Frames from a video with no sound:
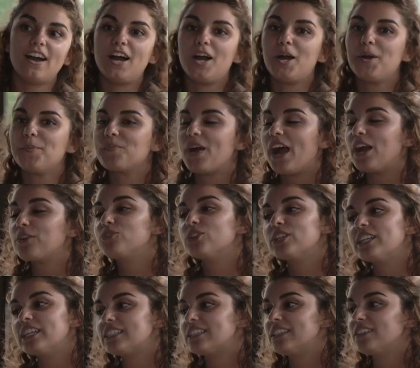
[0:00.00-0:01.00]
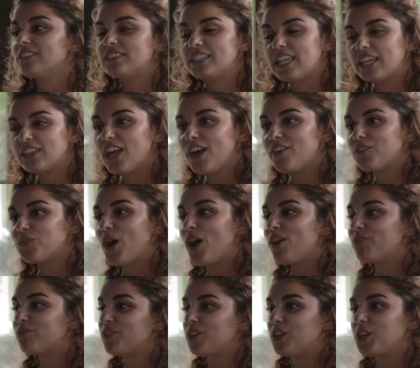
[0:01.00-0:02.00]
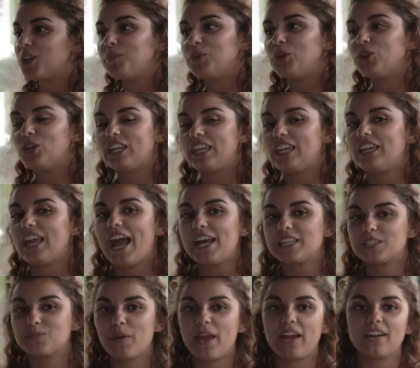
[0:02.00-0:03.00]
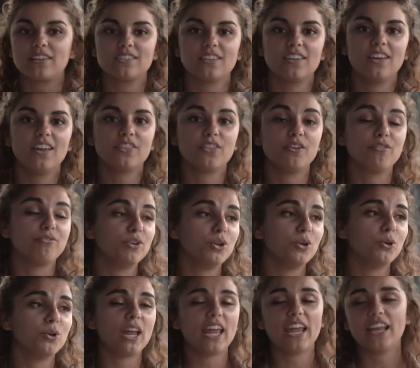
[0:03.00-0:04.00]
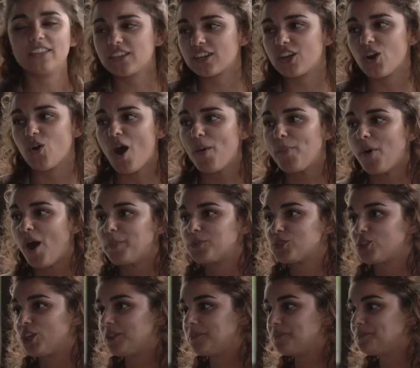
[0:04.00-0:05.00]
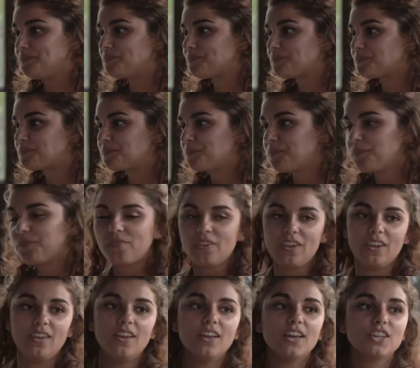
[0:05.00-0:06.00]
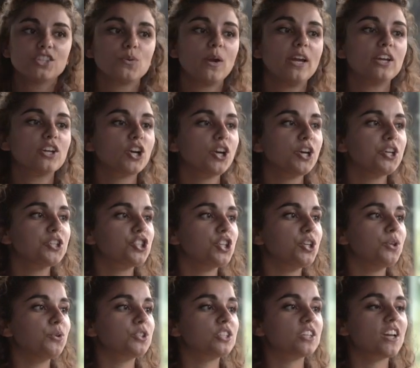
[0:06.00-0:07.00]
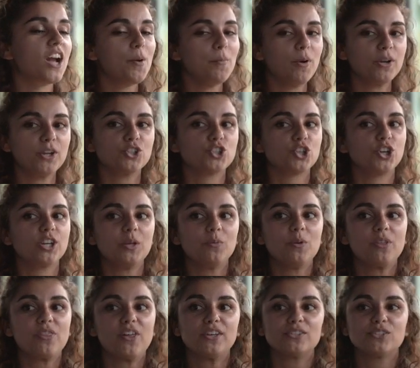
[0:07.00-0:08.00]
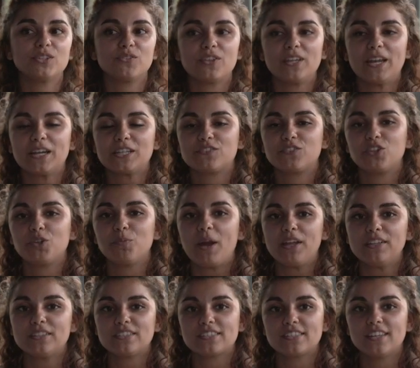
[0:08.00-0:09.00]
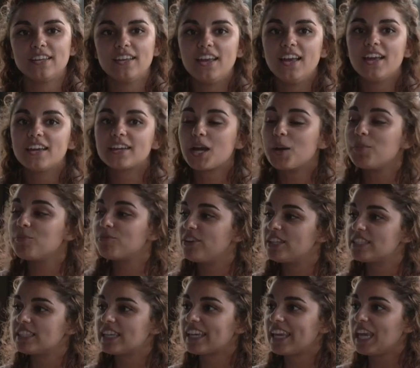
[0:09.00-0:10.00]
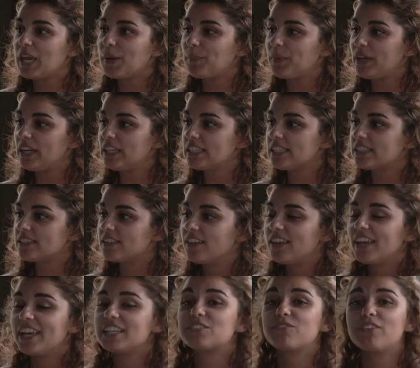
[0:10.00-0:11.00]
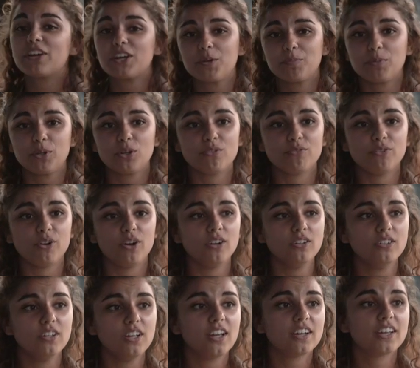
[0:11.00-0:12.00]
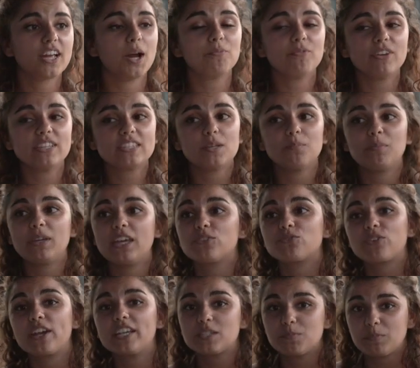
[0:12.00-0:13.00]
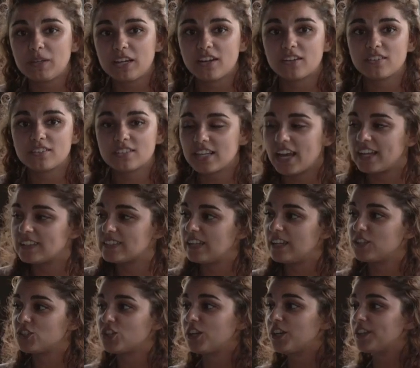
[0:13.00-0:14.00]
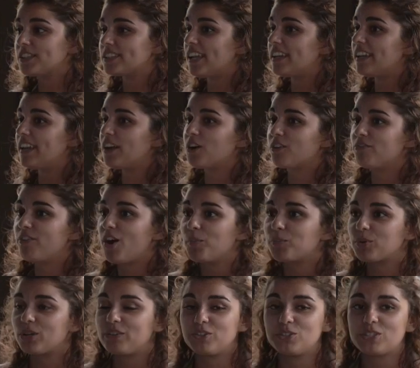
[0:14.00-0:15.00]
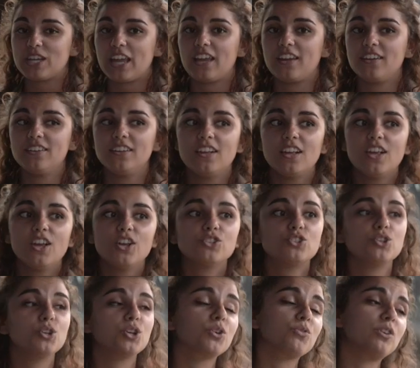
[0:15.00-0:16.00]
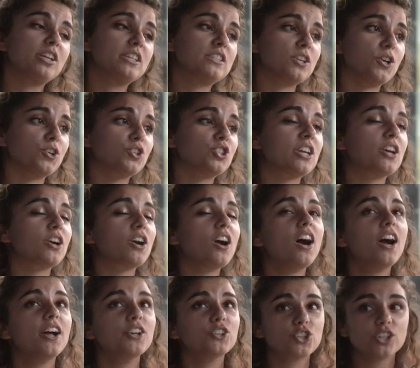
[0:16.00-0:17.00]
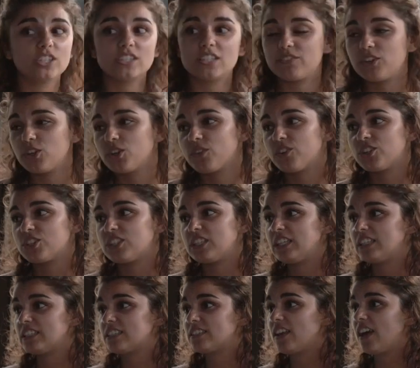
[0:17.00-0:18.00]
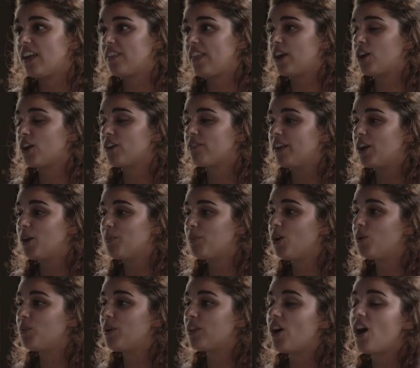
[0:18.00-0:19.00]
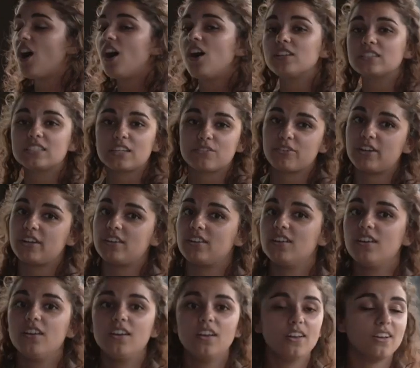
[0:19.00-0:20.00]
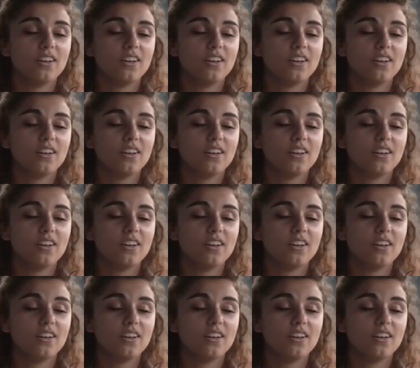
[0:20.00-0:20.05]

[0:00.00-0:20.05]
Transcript: Um, I really did love Guelph for the community aspect, the food, and the co-op option. So I encourage you to come on a journey with us over the next few months Come visit campus. It's very beautiful. Come visit me and race me on Science and Engineering Sunday or Fall Preview Day. Do your research. There are hundreds of universities that are available with all different